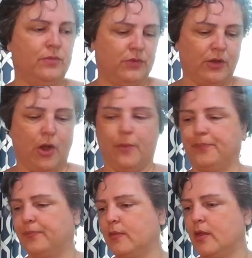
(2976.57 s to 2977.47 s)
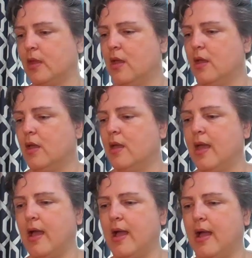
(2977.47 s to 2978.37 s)
So
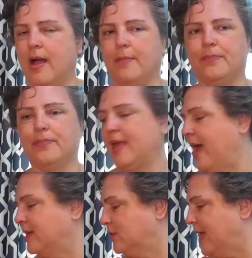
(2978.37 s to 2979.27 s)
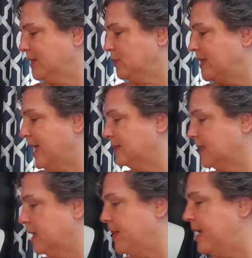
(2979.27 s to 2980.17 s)
um, yeah, so that's what that's
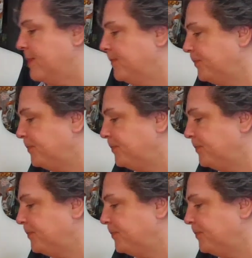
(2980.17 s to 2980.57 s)
going to be.